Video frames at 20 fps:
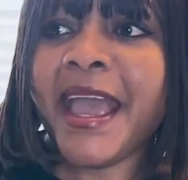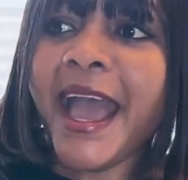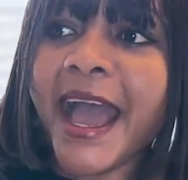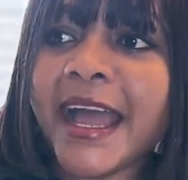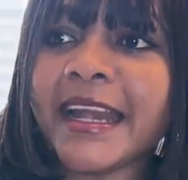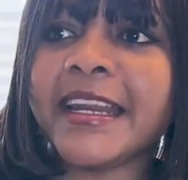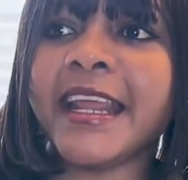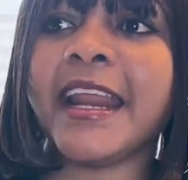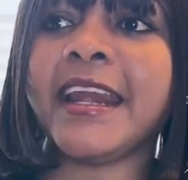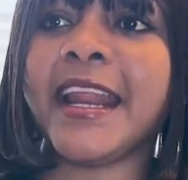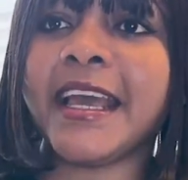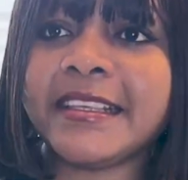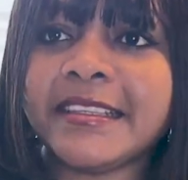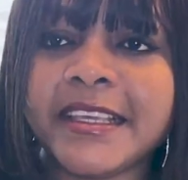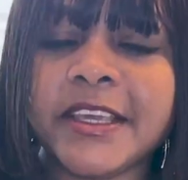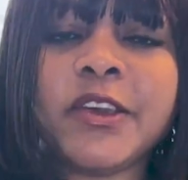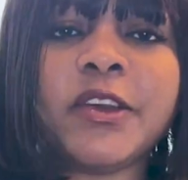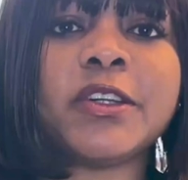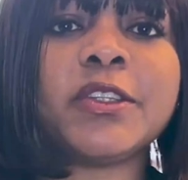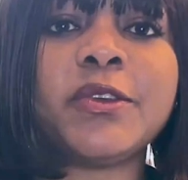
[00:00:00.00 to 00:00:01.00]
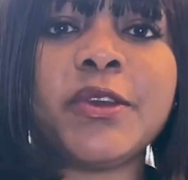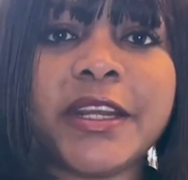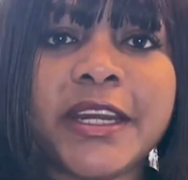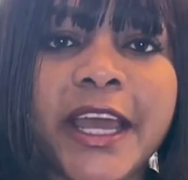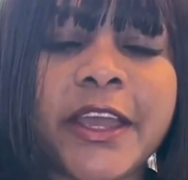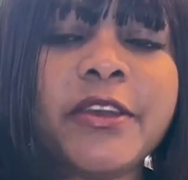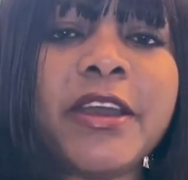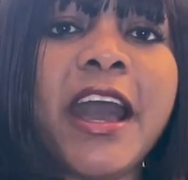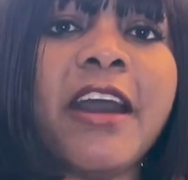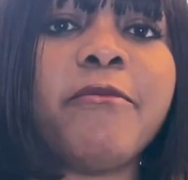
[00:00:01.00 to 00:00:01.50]
And then let's say you're doing
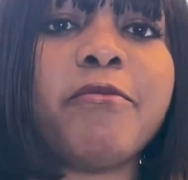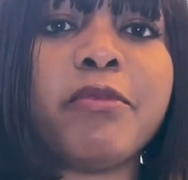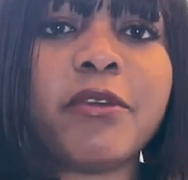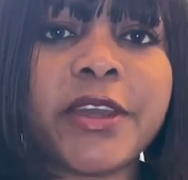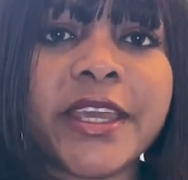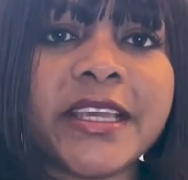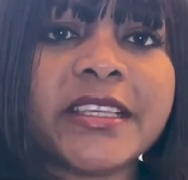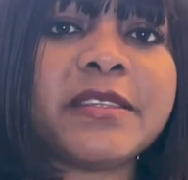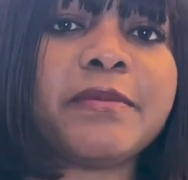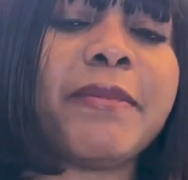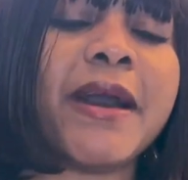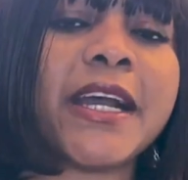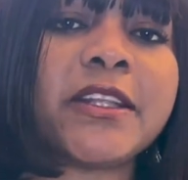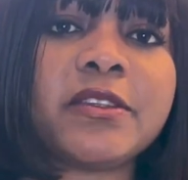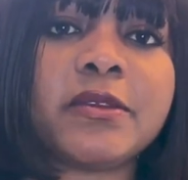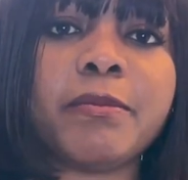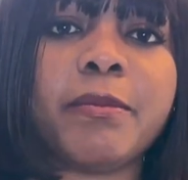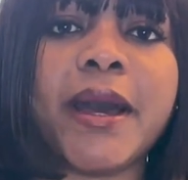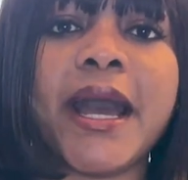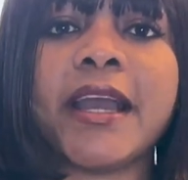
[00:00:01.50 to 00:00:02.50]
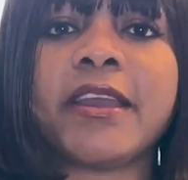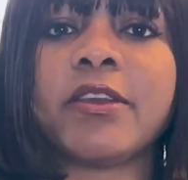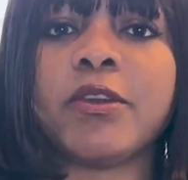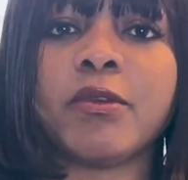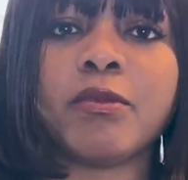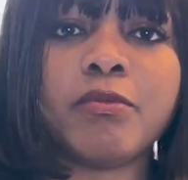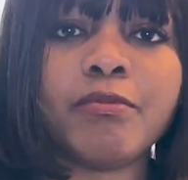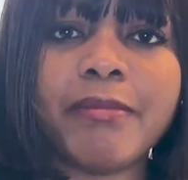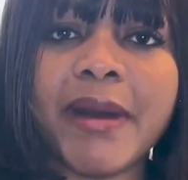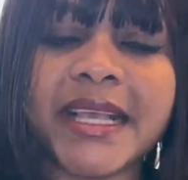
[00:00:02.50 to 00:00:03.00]
that, you have bookings back to back,
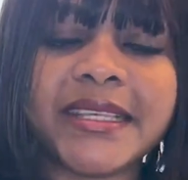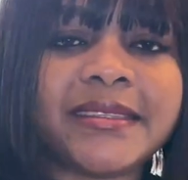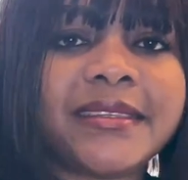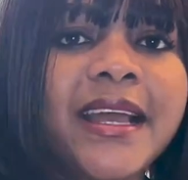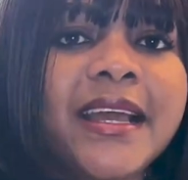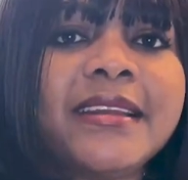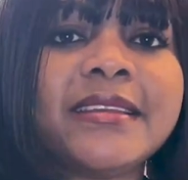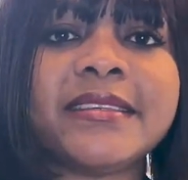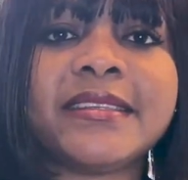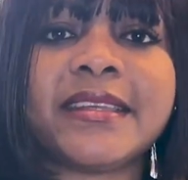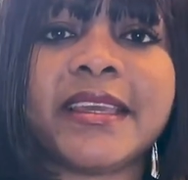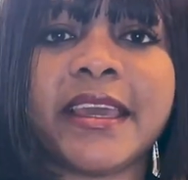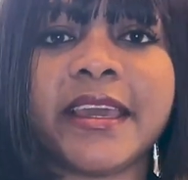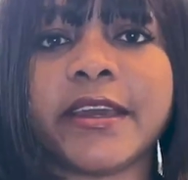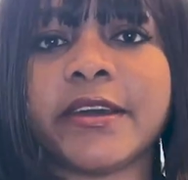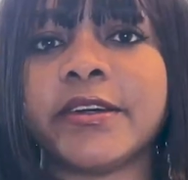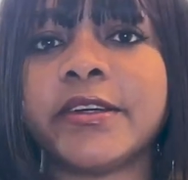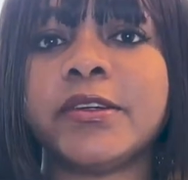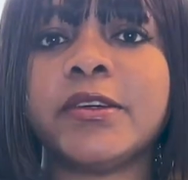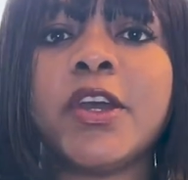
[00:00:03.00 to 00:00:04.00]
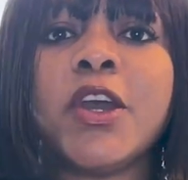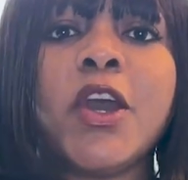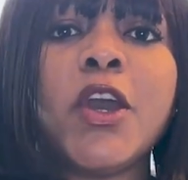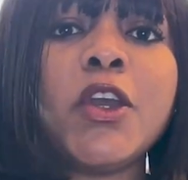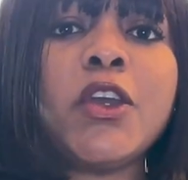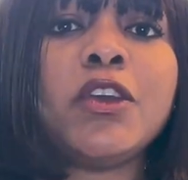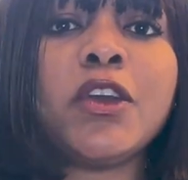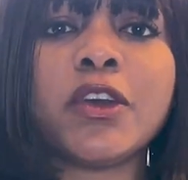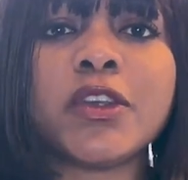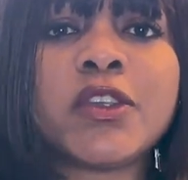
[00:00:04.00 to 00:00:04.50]
you master the skill,
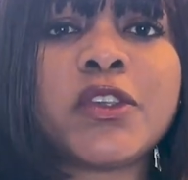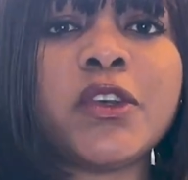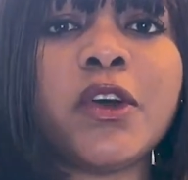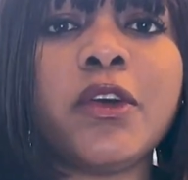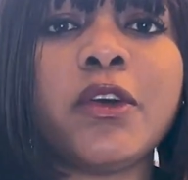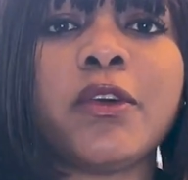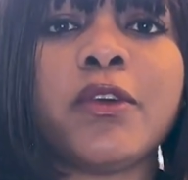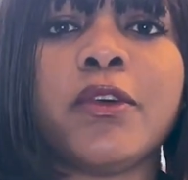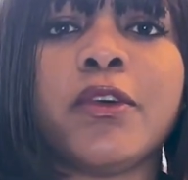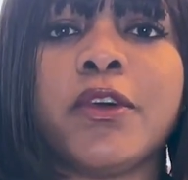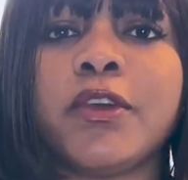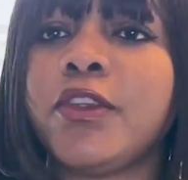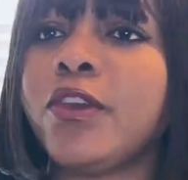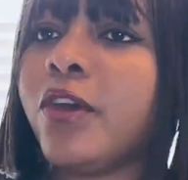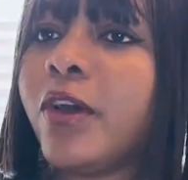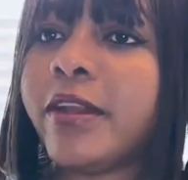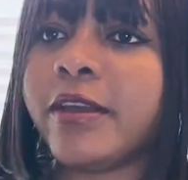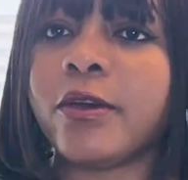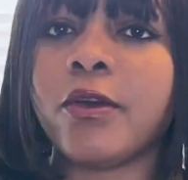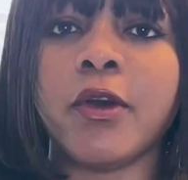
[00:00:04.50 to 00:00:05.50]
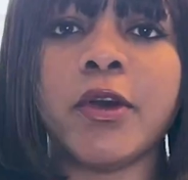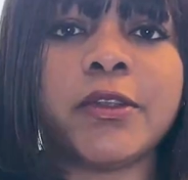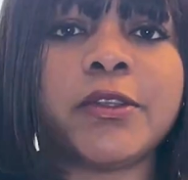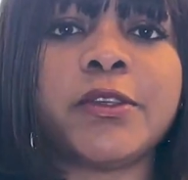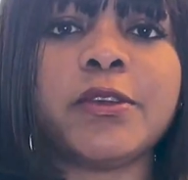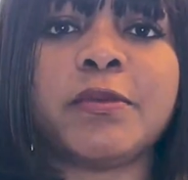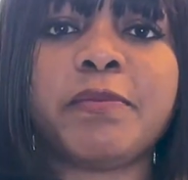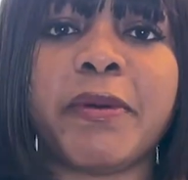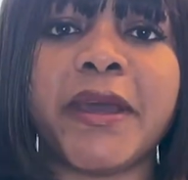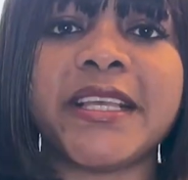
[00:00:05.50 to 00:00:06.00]
you're so good, you're the
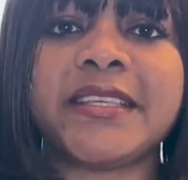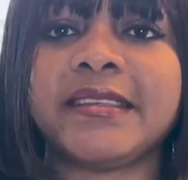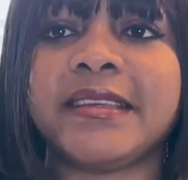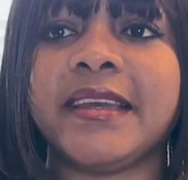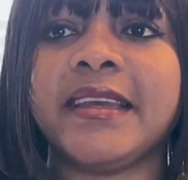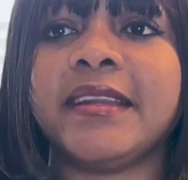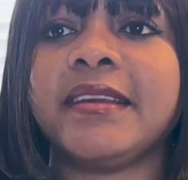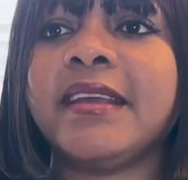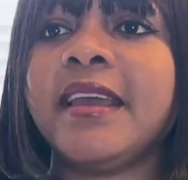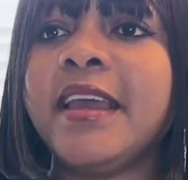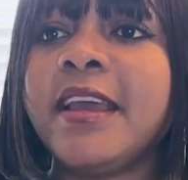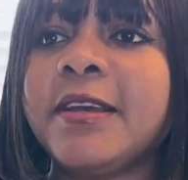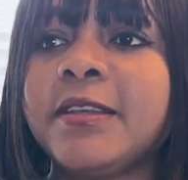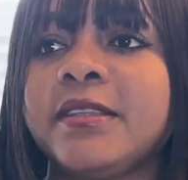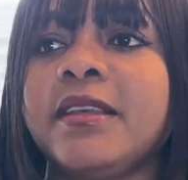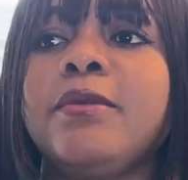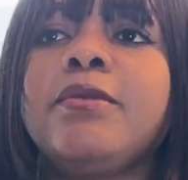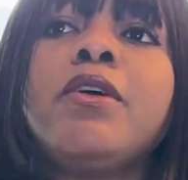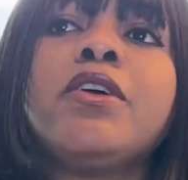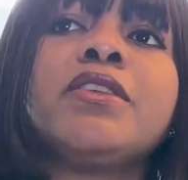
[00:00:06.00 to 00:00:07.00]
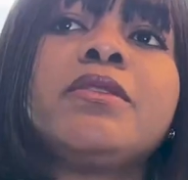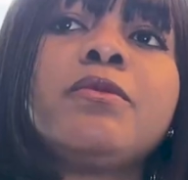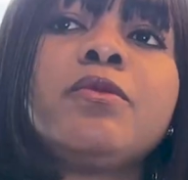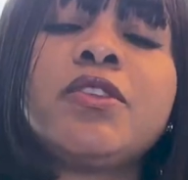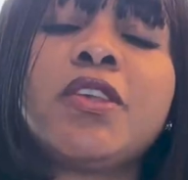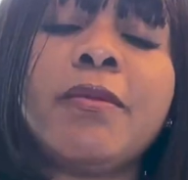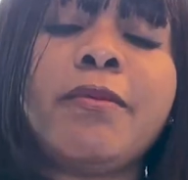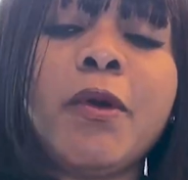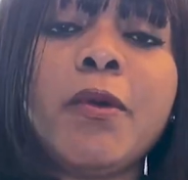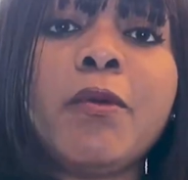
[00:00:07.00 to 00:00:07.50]
go-to person,
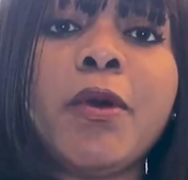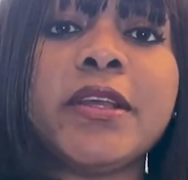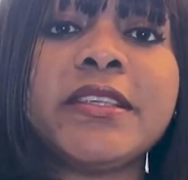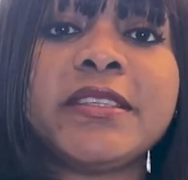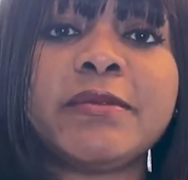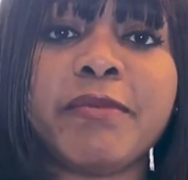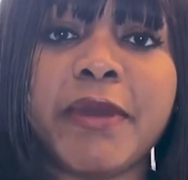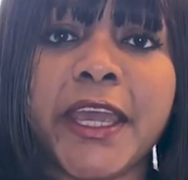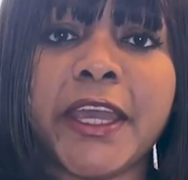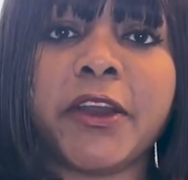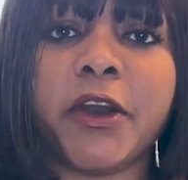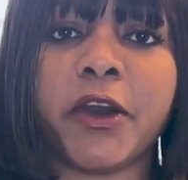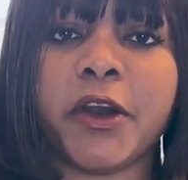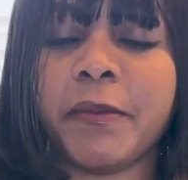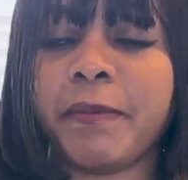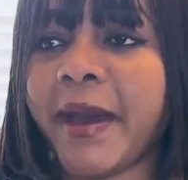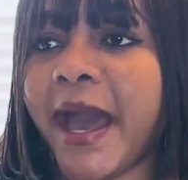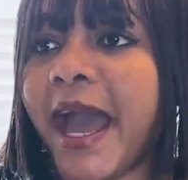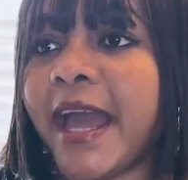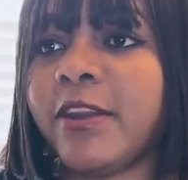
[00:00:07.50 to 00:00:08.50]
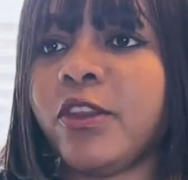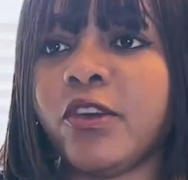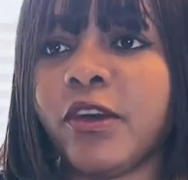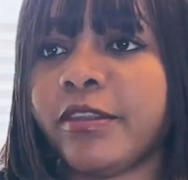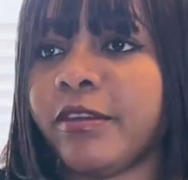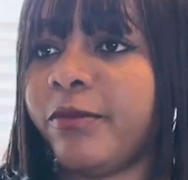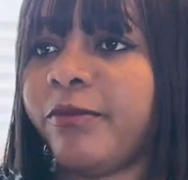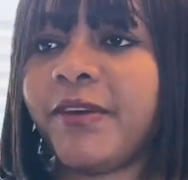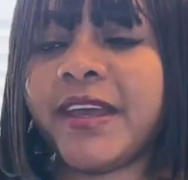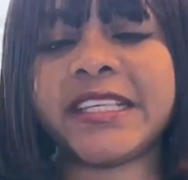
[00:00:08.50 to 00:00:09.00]
someone wants makeup and
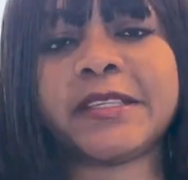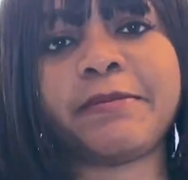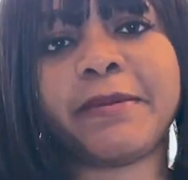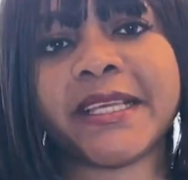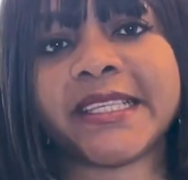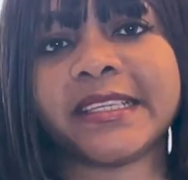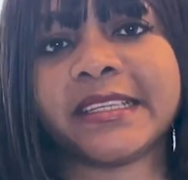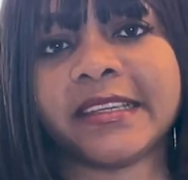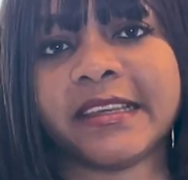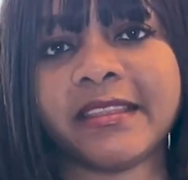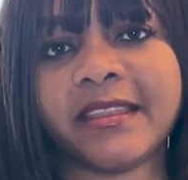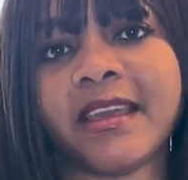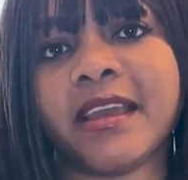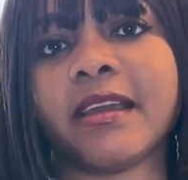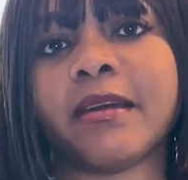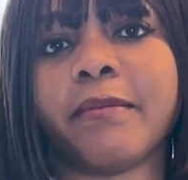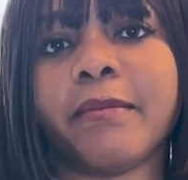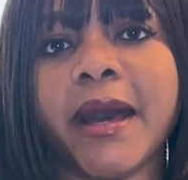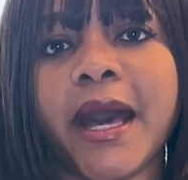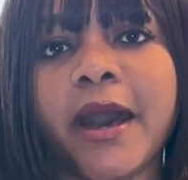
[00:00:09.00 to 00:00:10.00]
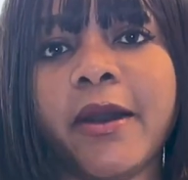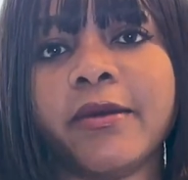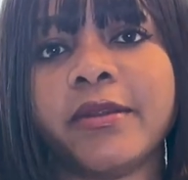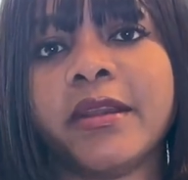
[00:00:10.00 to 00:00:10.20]
you're the first person they think about.